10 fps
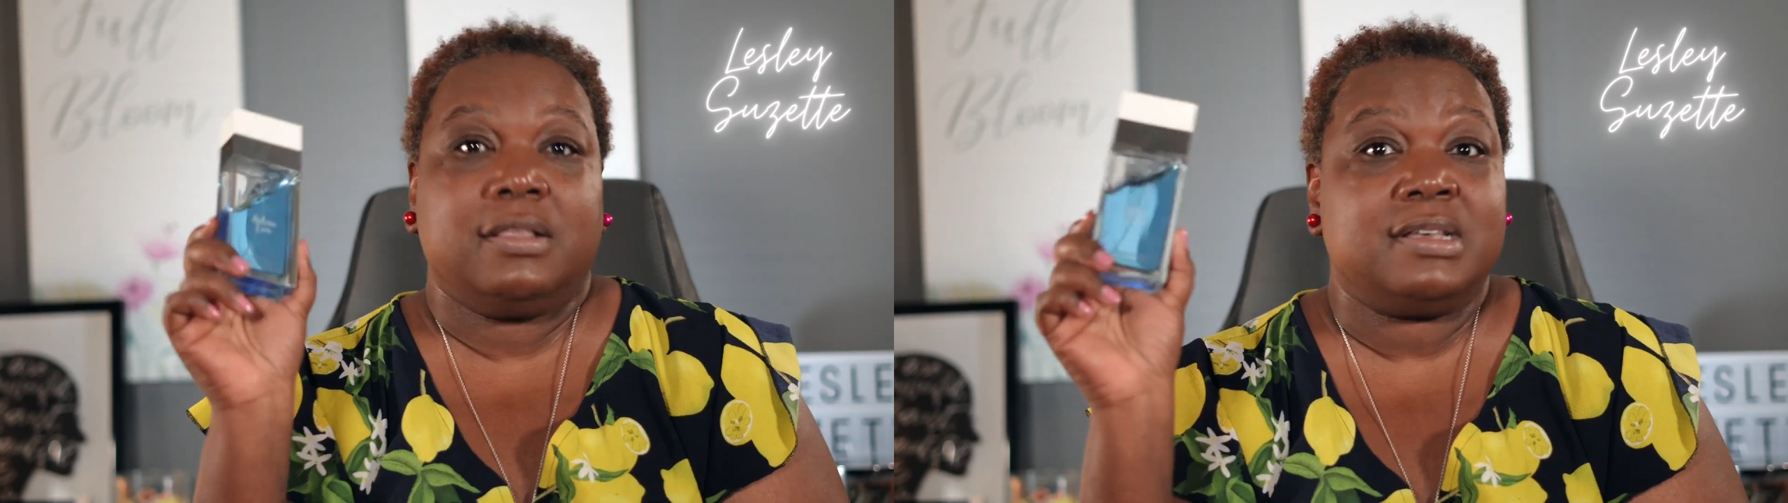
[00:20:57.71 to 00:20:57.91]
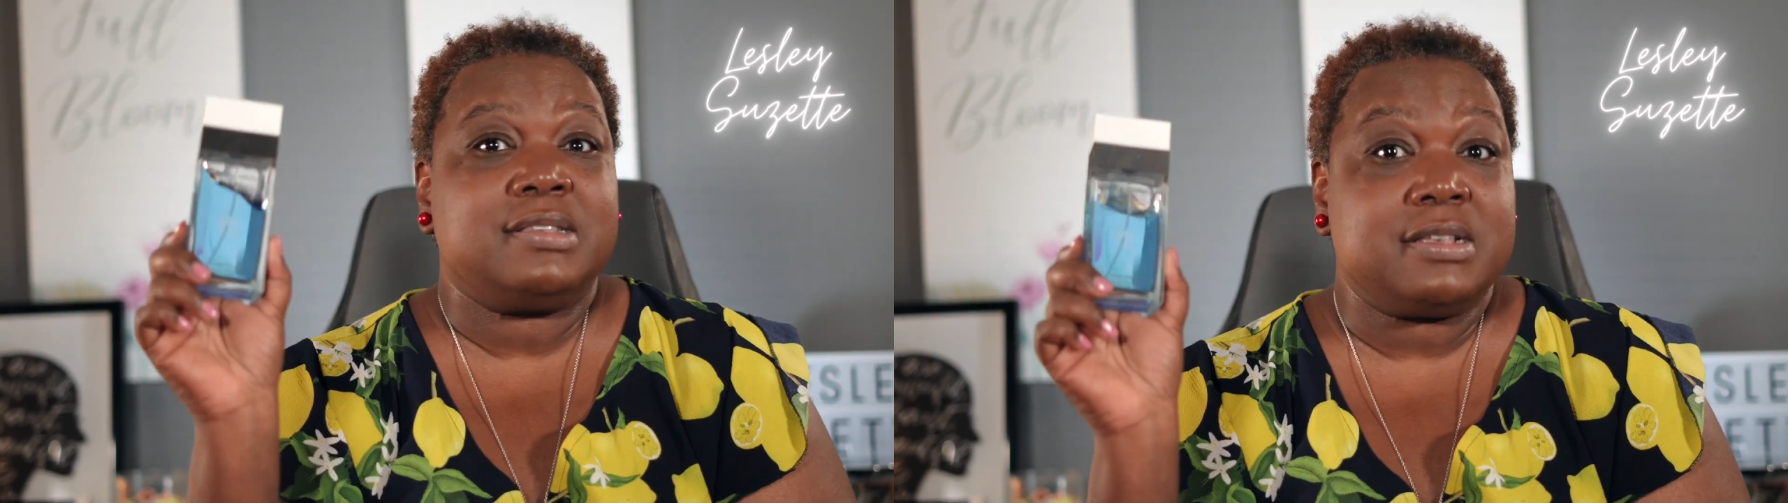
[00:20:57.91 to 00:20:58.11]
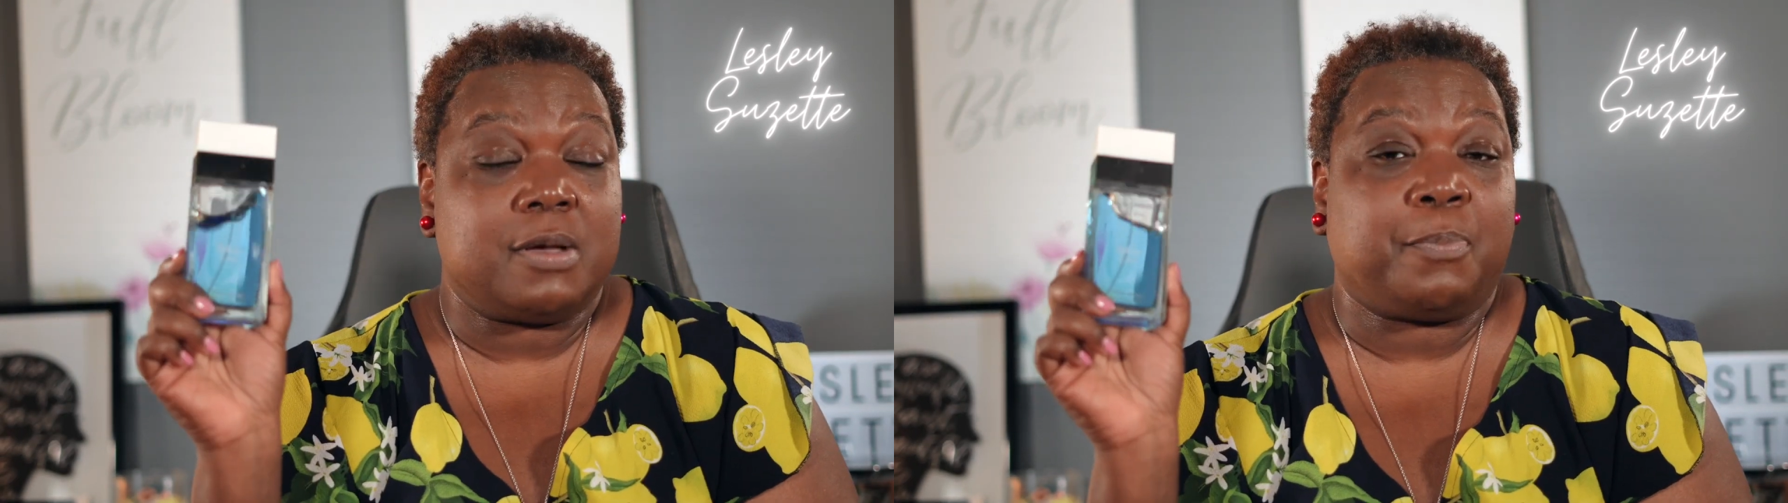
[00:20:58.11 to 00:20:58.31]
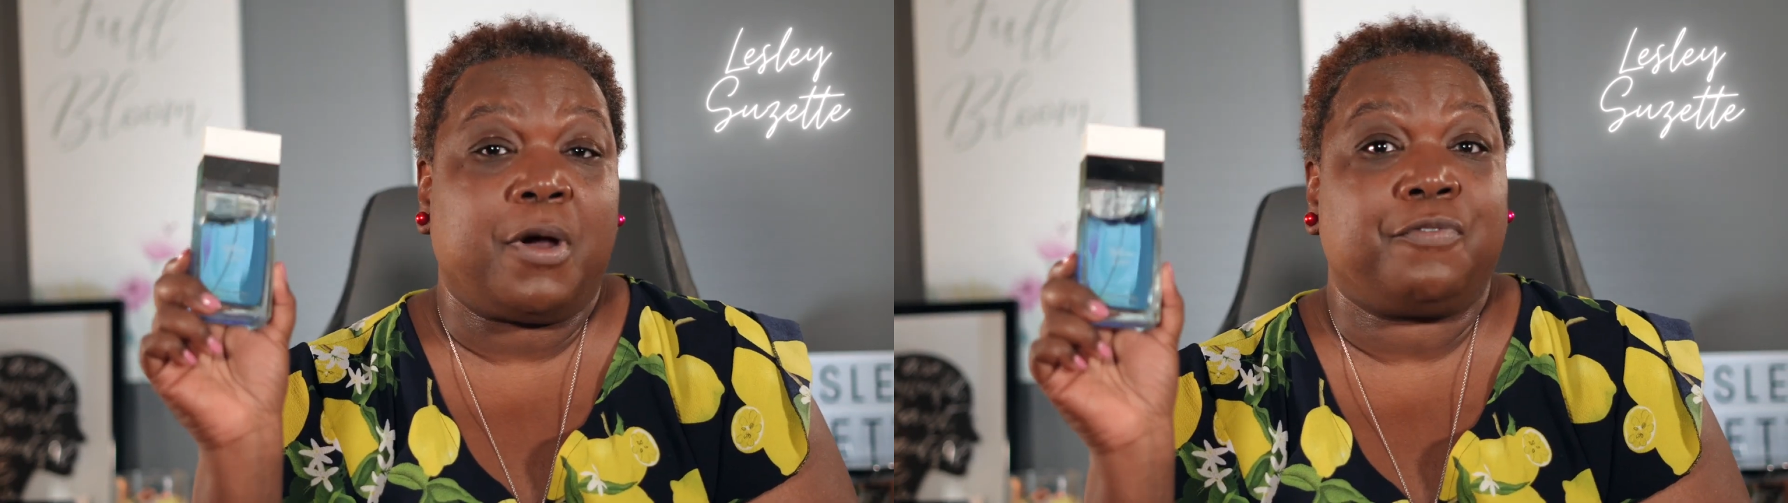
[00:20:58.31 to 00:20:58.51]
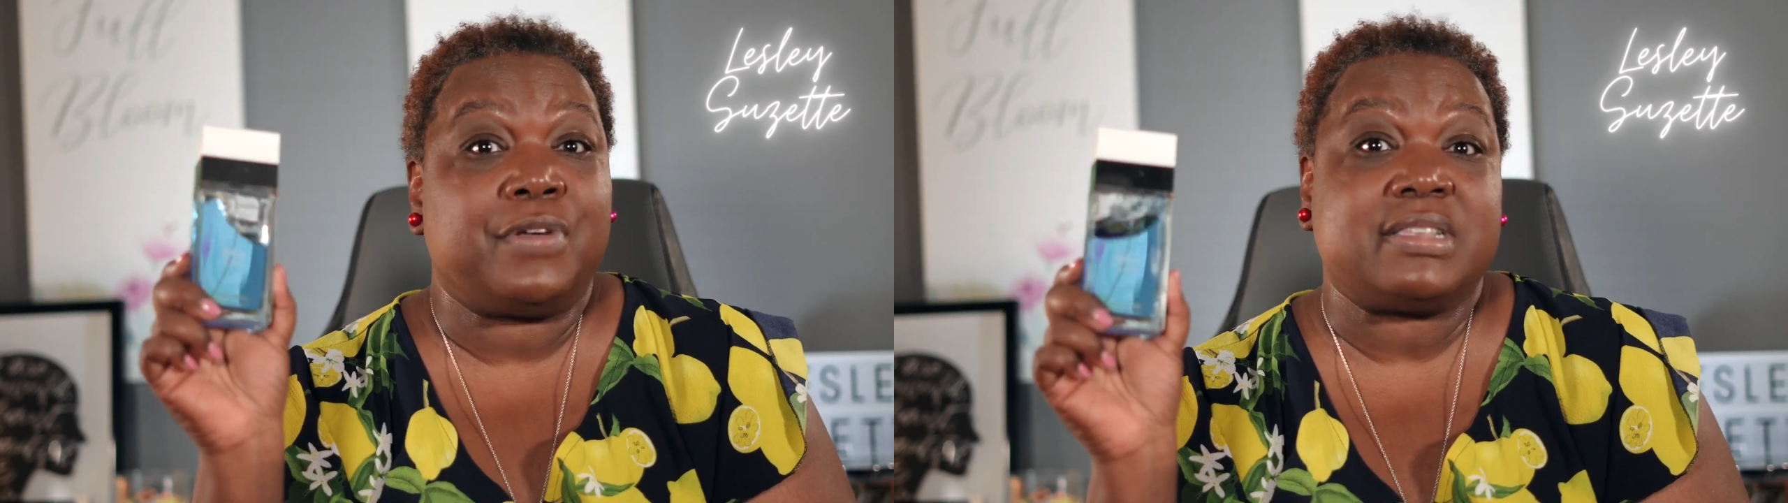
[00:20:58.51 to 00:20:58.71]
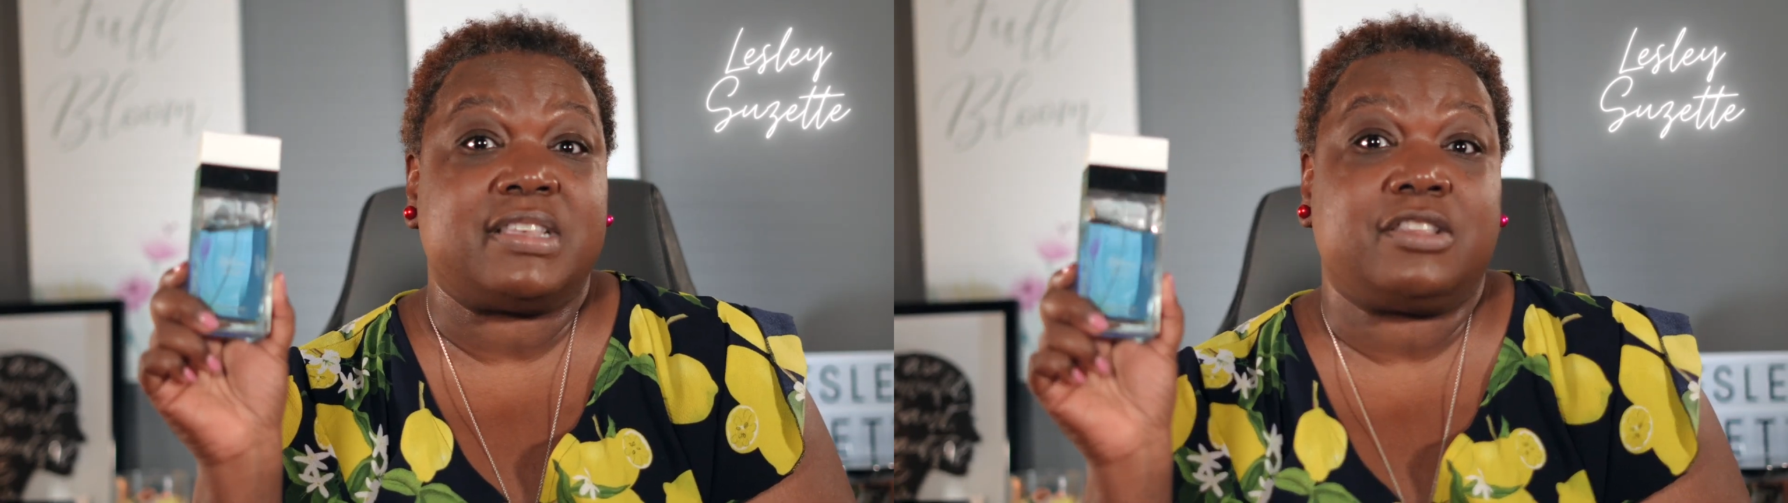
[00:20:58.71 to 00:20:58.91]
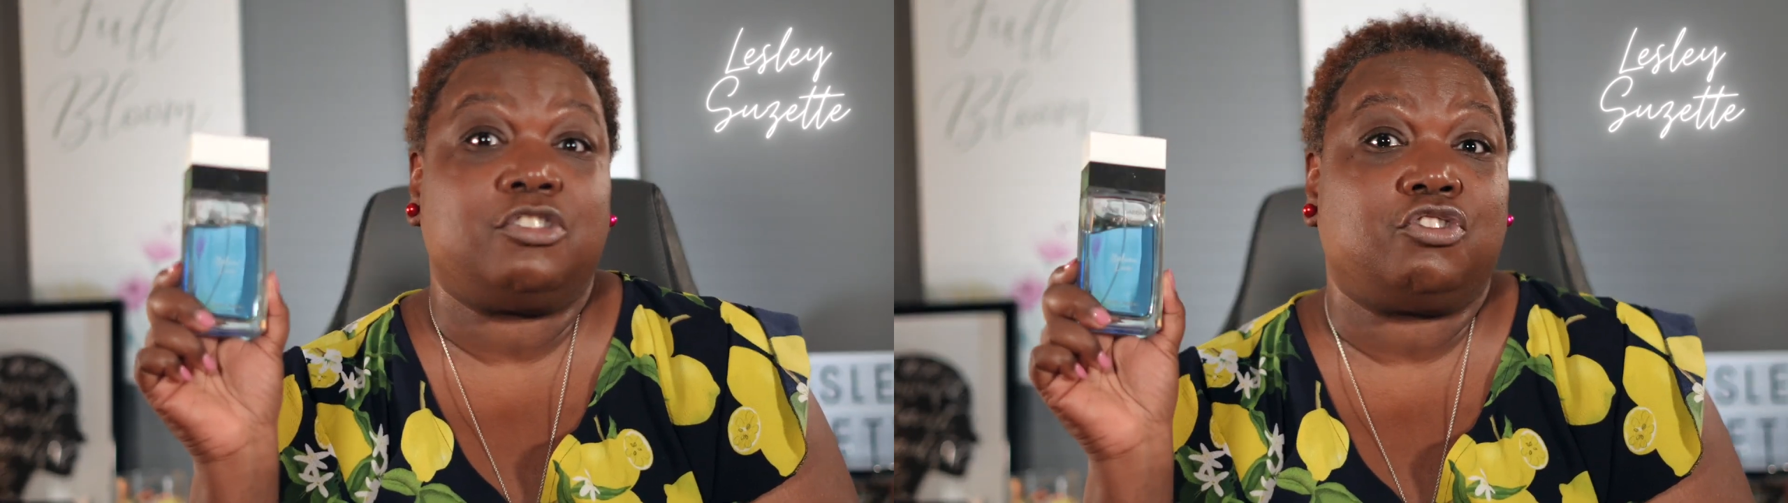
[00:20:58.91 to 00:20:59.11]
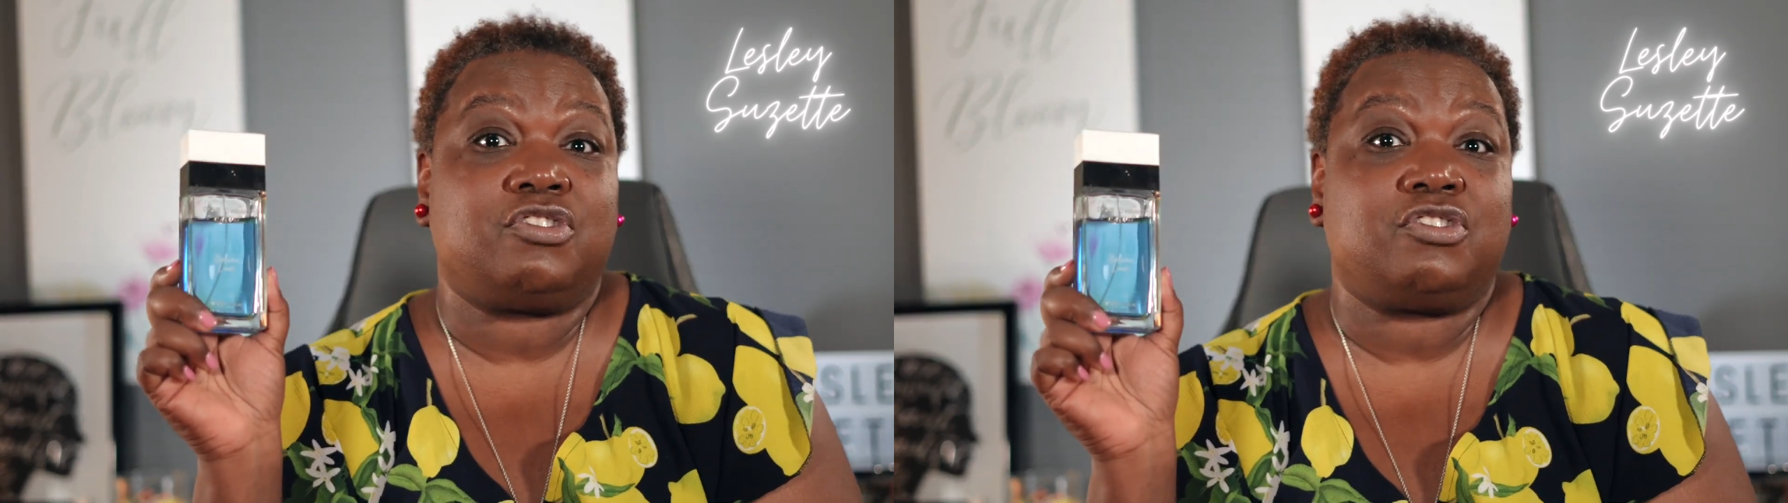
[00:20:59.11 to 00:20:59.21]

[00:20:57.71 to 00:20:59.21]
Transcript: This is a perfect signature